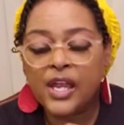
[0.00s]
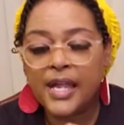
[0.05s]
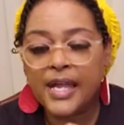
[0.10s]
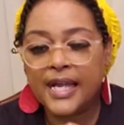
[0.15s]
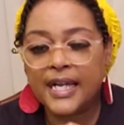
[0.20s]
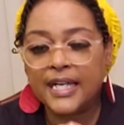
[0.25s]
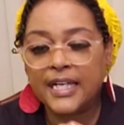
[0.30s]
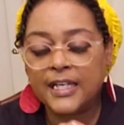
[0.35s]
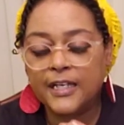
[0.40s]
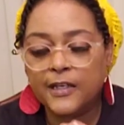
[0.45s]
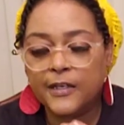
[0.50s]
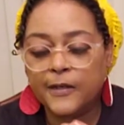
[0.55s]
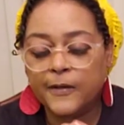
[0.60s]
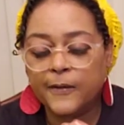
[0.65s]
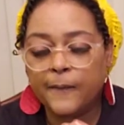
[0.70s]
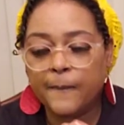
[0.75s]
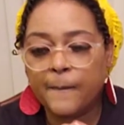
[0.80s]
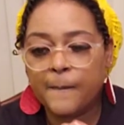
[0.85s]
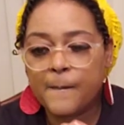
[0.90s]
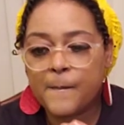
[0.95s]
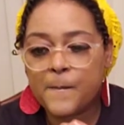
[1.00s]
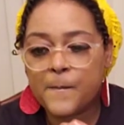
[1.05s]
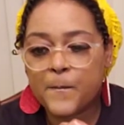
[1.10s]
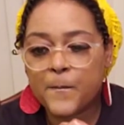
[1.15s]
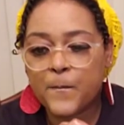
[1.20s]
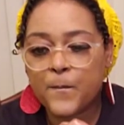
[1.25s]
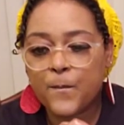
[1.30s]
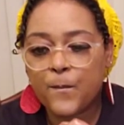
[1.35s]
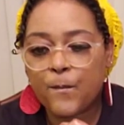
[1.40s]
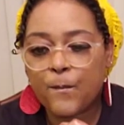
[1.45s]
and
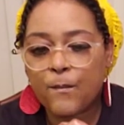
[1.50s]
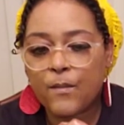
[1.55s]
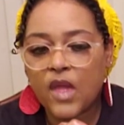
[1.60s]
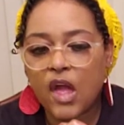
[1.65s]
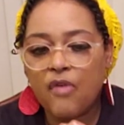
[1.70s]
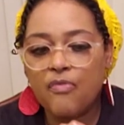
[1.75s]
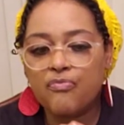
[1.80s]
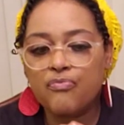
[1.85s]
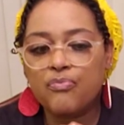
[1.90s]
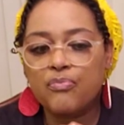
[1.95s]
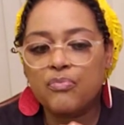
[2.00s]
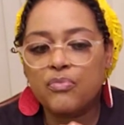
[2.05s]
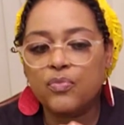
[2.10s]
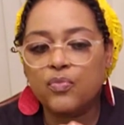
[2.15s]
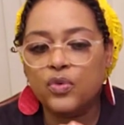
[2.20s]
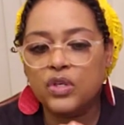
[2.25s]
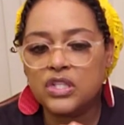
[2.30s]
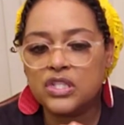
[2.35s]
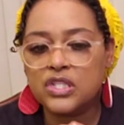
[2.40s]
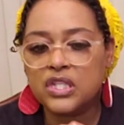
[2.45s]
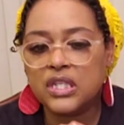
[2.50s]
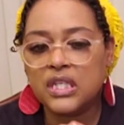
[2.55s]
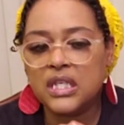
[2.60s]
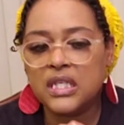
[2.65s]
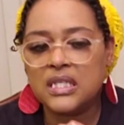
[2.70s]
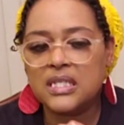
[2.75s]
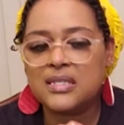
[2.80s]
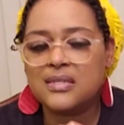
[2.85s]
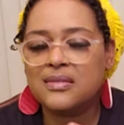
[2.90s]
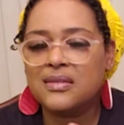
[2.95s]
once
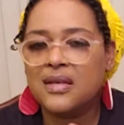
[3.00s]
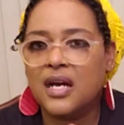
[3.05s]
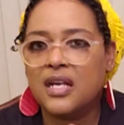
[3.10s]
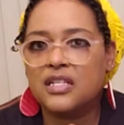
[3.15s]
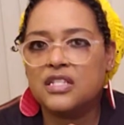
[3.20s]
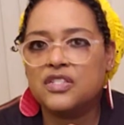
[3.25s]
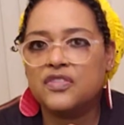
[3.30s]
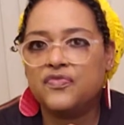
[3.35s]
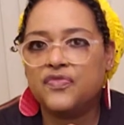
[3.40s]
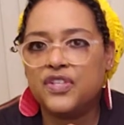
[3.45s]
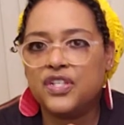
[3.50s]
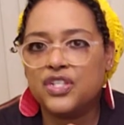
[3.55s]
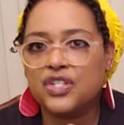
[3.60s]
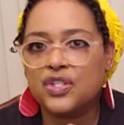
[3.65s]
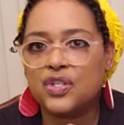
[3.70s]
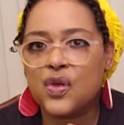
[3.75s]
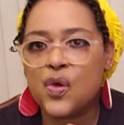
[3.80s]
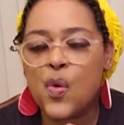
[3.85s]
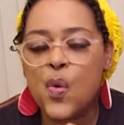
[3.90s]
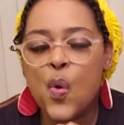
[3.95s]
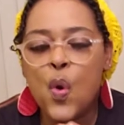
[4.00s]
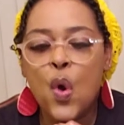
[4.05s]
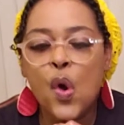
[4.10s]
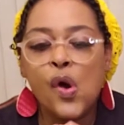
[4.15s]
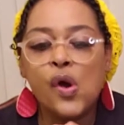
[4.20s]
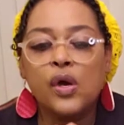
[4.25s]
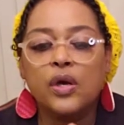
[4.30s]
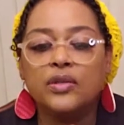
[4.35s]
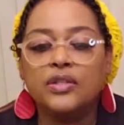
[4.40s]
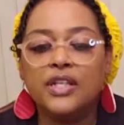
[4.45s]
again, it's not as fishy.
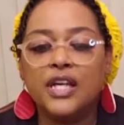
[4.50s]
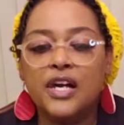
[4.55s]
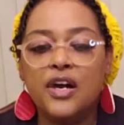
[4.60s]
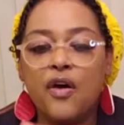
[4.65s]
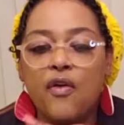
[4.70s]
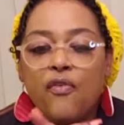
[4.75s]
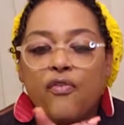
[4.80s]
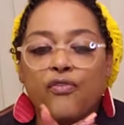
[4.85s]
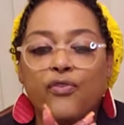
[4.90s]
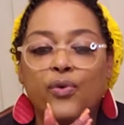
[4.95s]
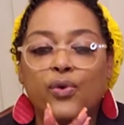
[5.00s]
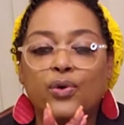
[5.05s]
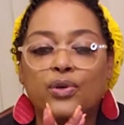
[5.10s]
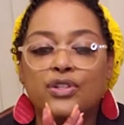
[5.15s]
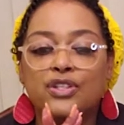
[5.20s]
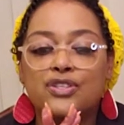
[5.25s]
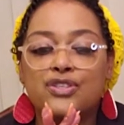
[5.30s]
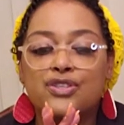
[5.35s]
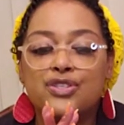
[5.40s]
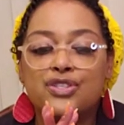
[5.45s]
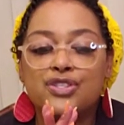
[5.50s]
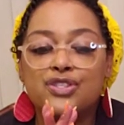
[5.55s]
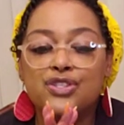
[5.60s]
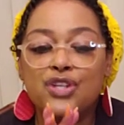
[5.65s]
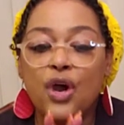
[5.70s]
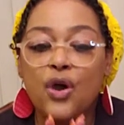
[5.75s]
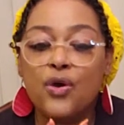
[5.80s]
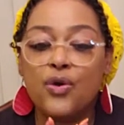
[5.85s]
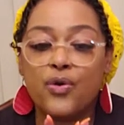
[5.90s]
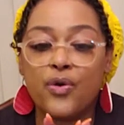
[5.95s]
Now, for the
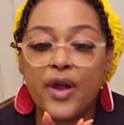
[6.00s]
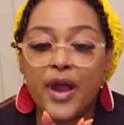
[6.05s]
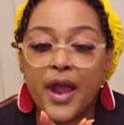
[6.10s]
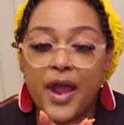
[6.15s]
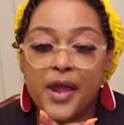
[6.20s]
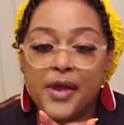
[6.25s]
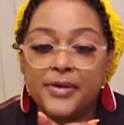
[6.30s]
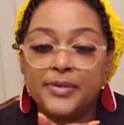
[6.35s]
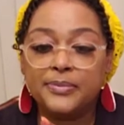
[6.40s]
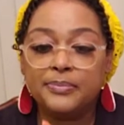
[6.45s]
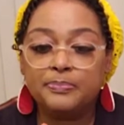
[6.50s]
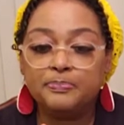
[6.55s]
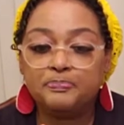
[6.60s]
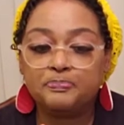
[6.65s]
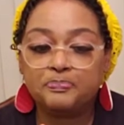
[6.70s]
snow crab,